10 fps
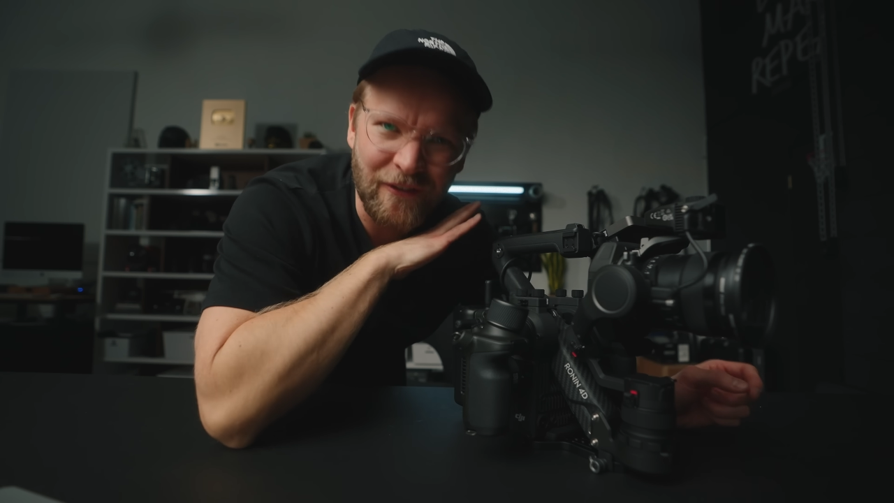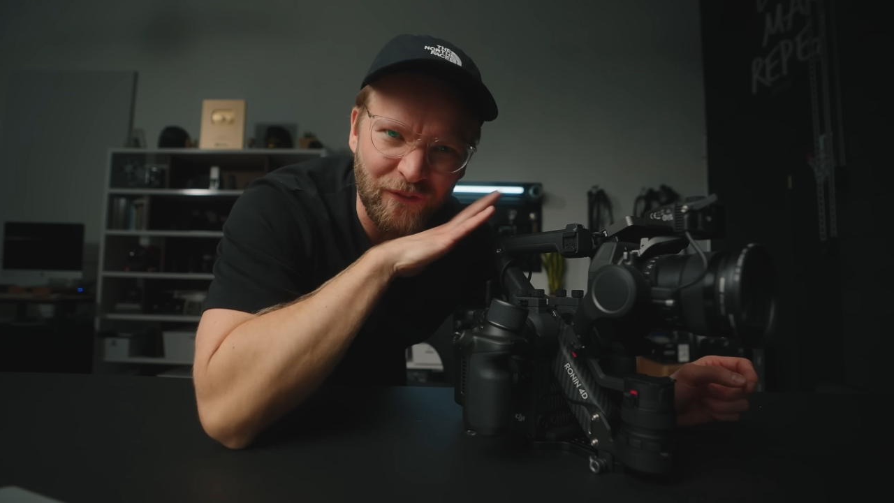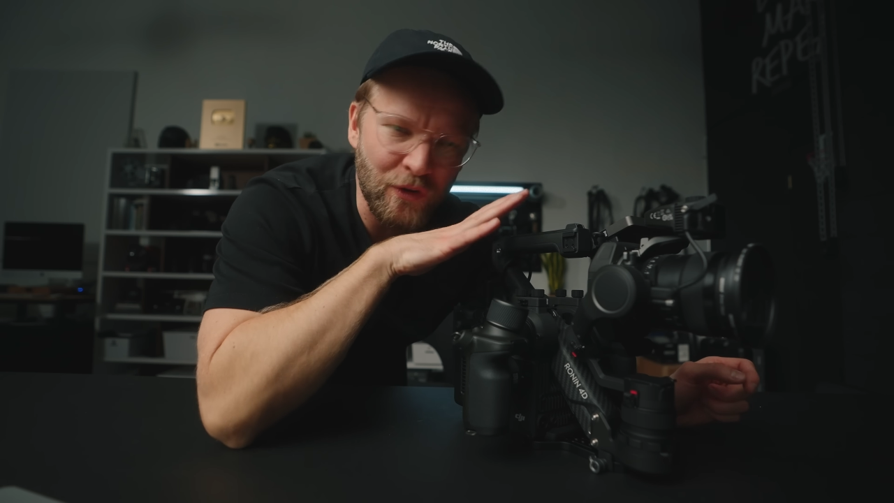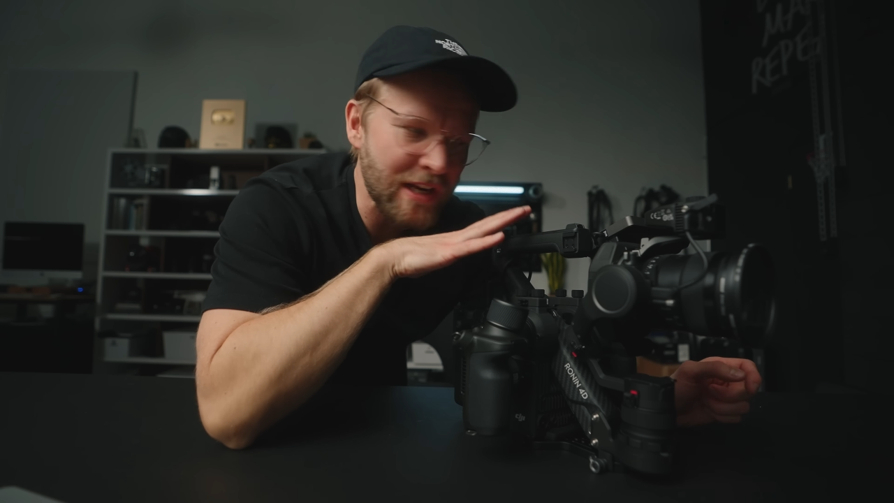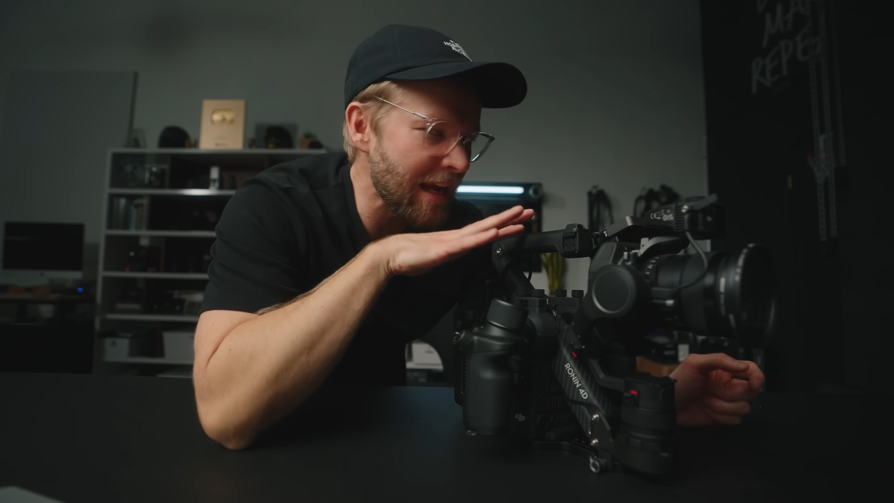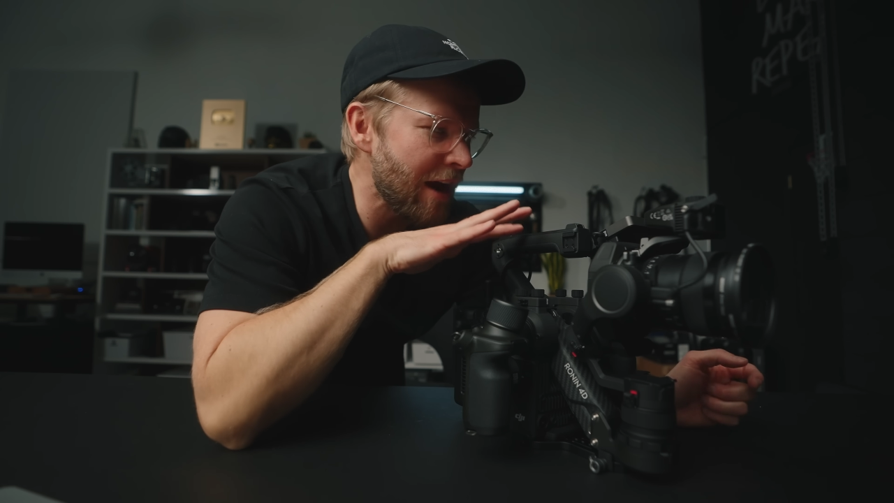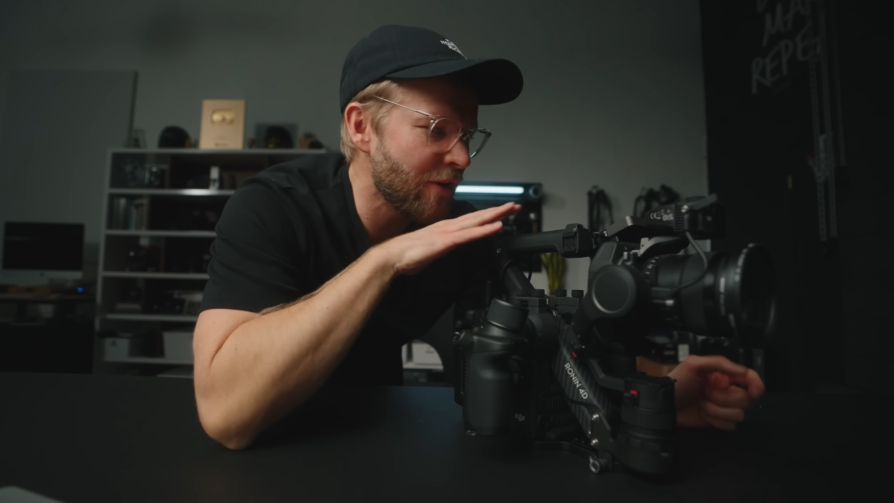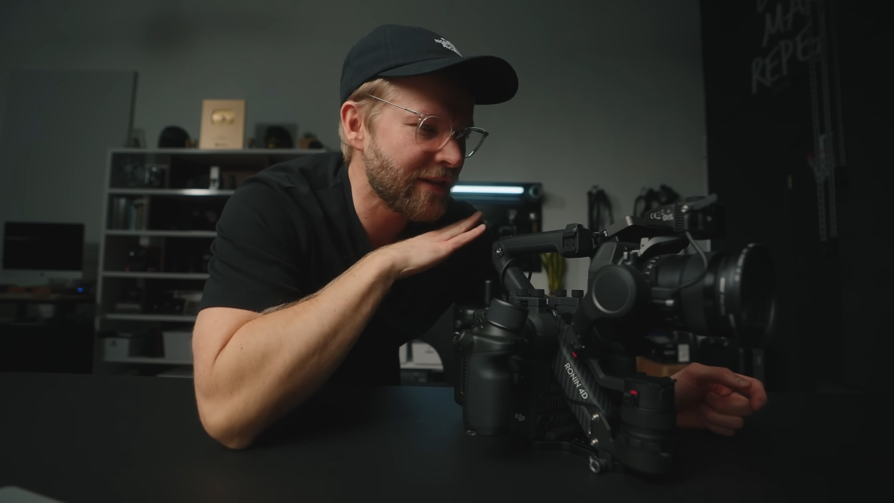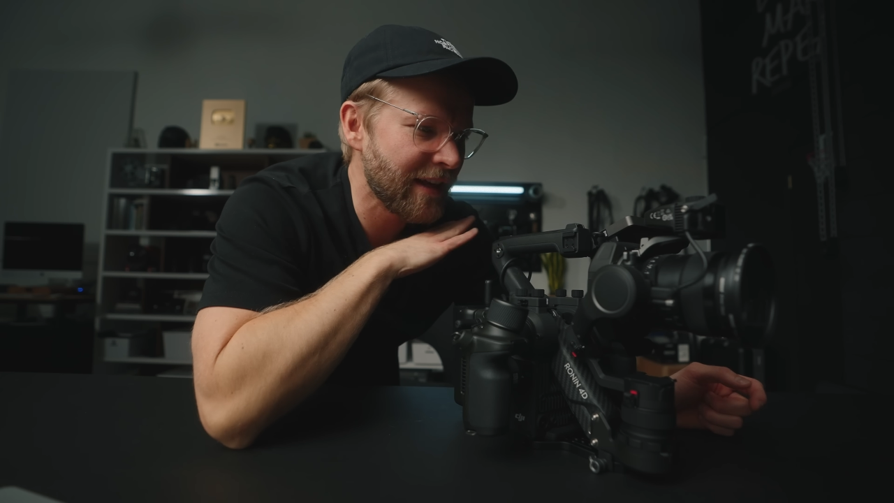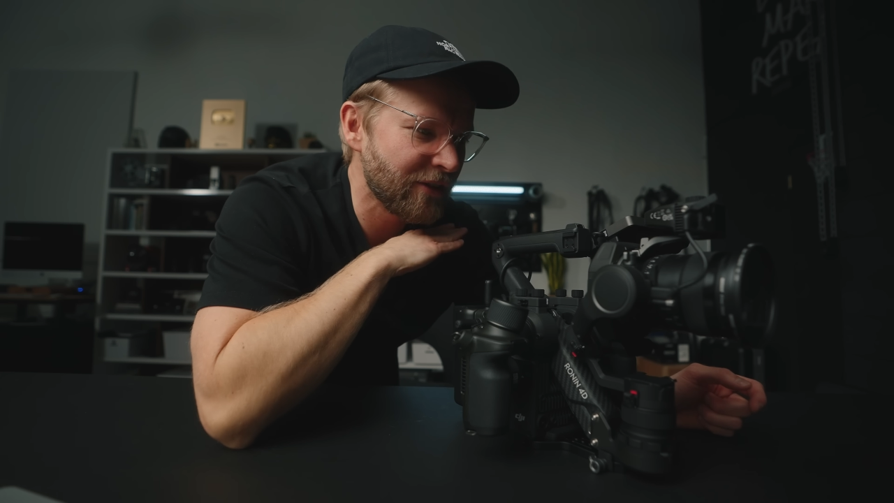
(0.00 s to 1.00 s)
of freak out
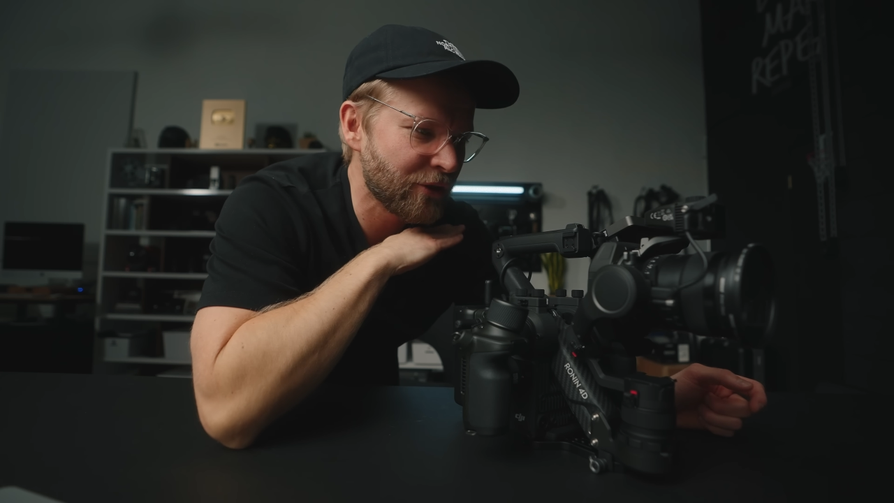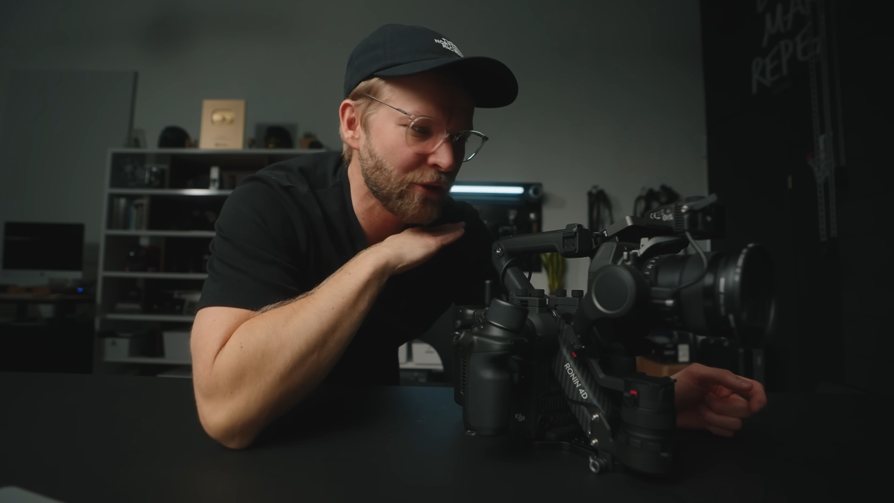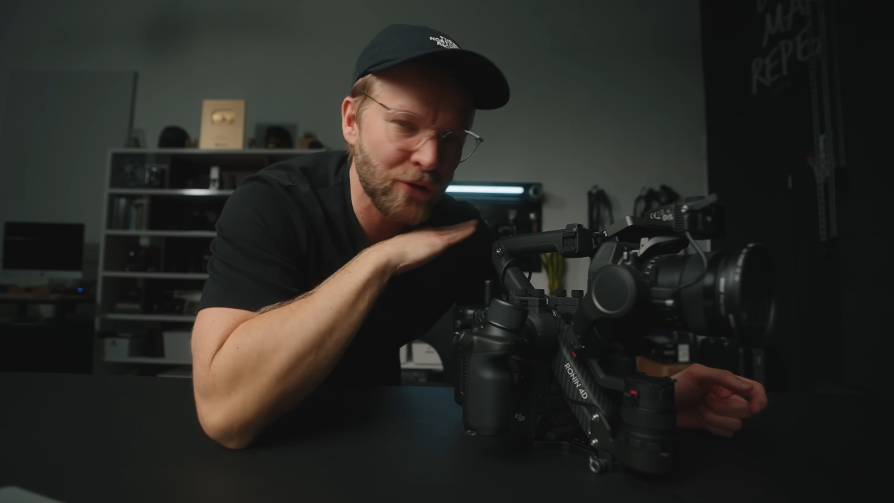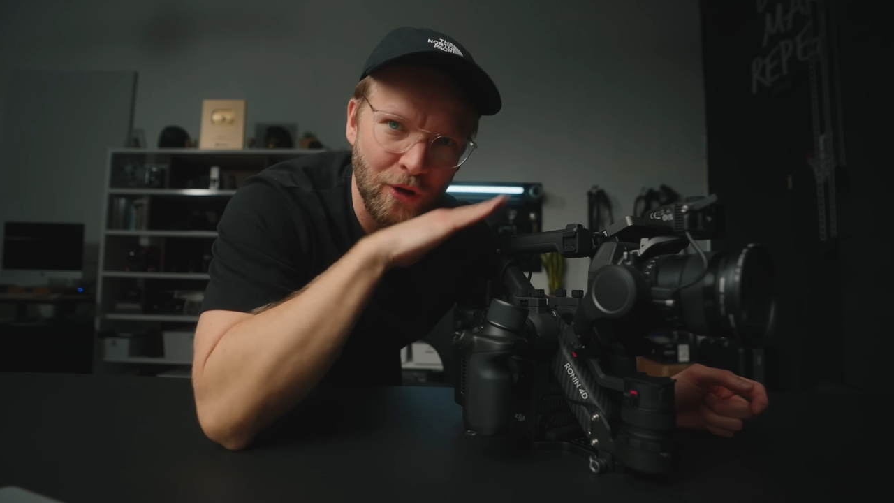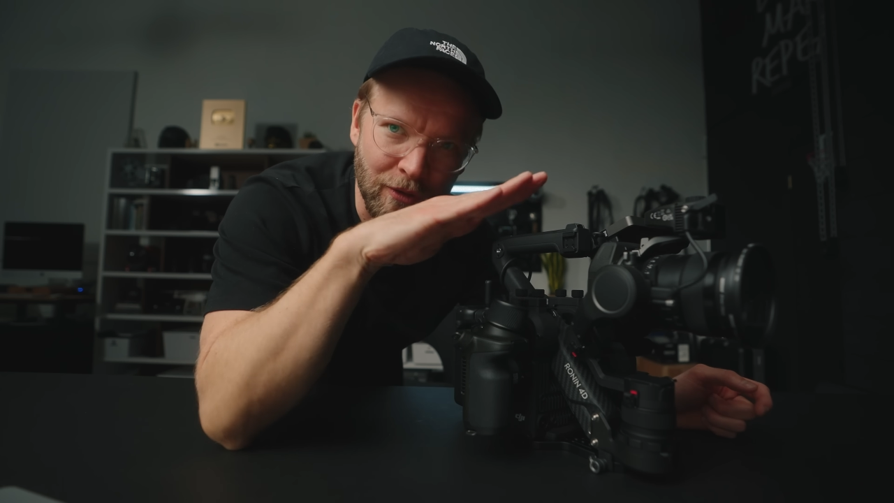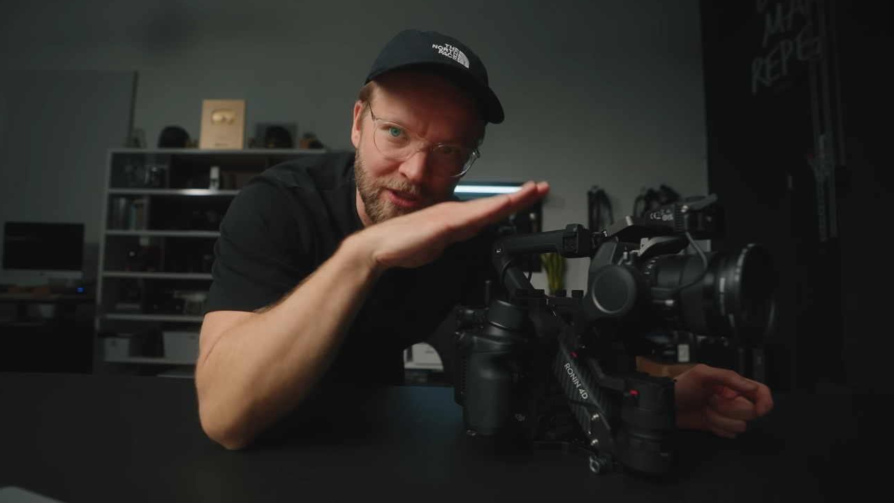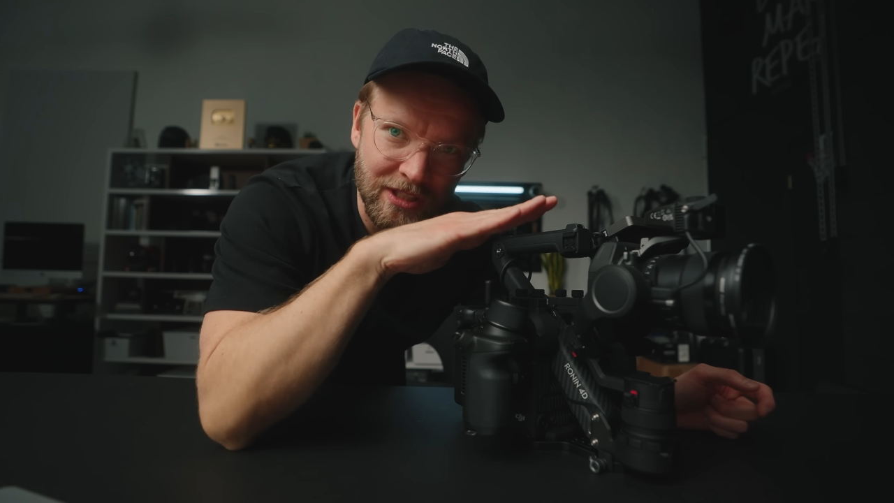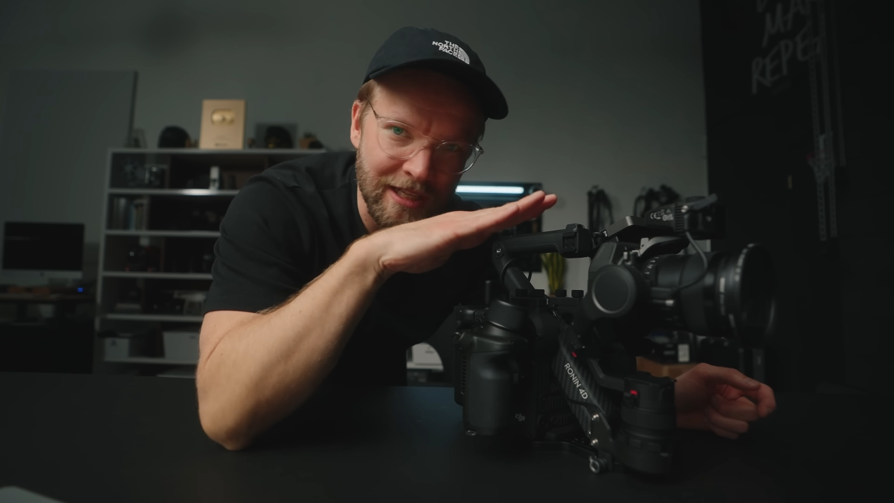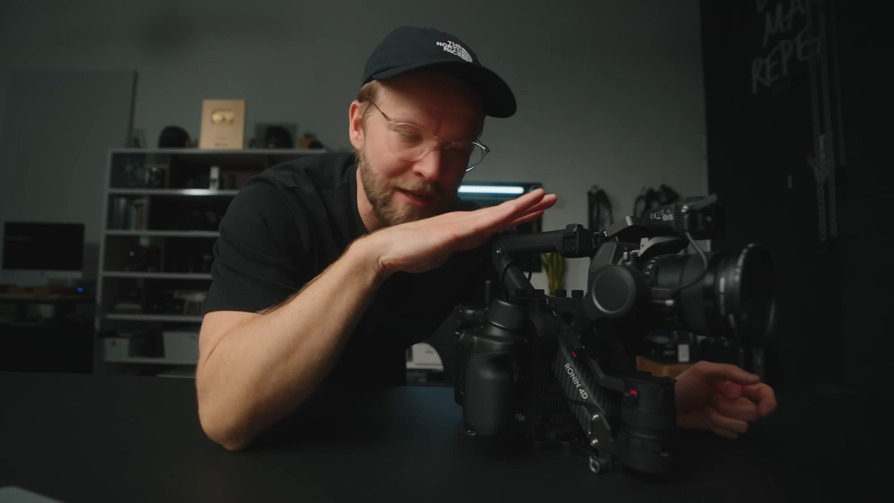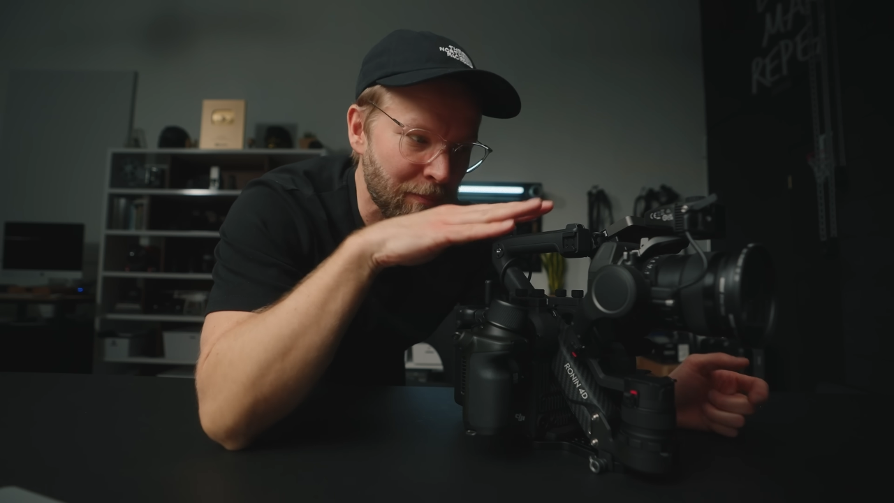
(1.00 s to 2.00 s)
and then to go to
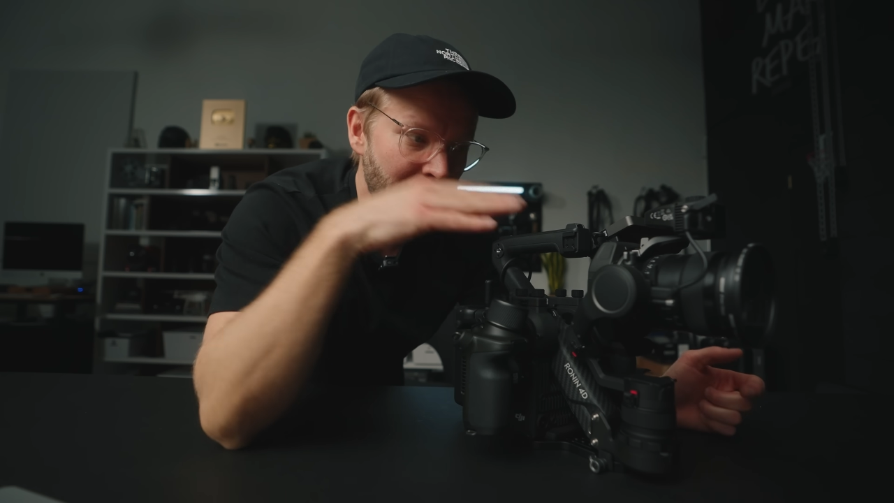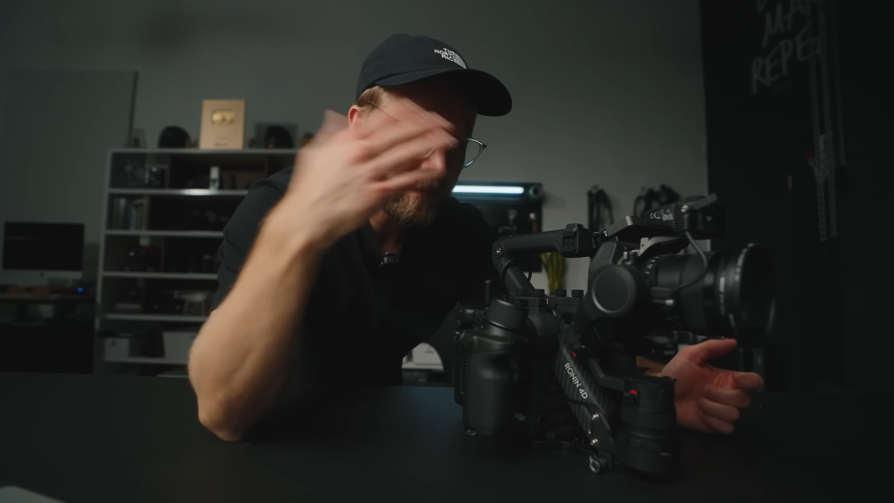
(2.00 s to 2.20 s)
sleep.